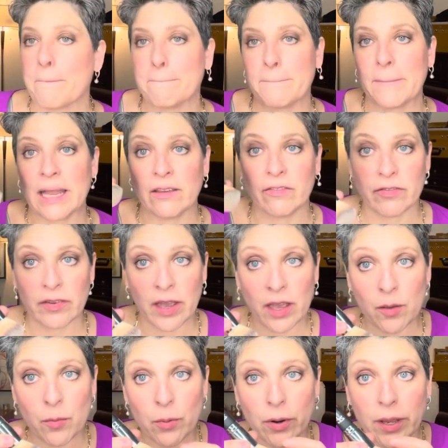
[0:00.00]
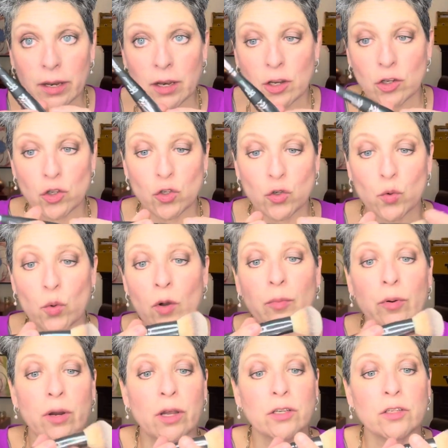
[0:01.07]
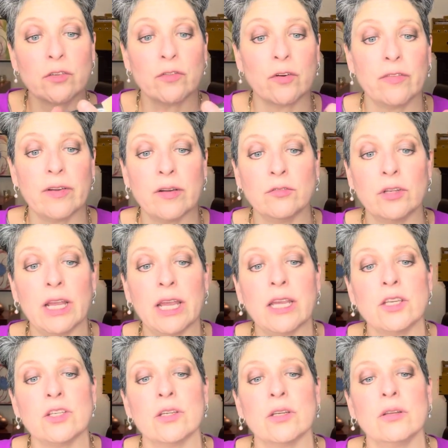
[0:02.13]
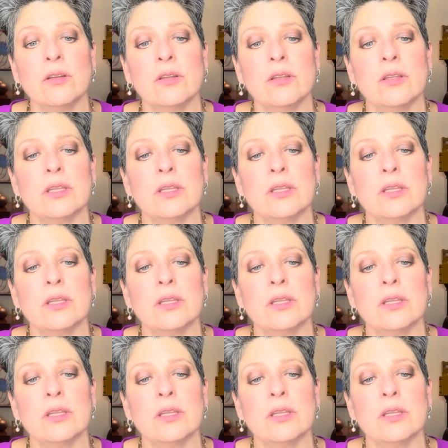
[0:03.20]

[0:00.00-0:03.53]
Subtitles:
my favorite dual brush for foundation.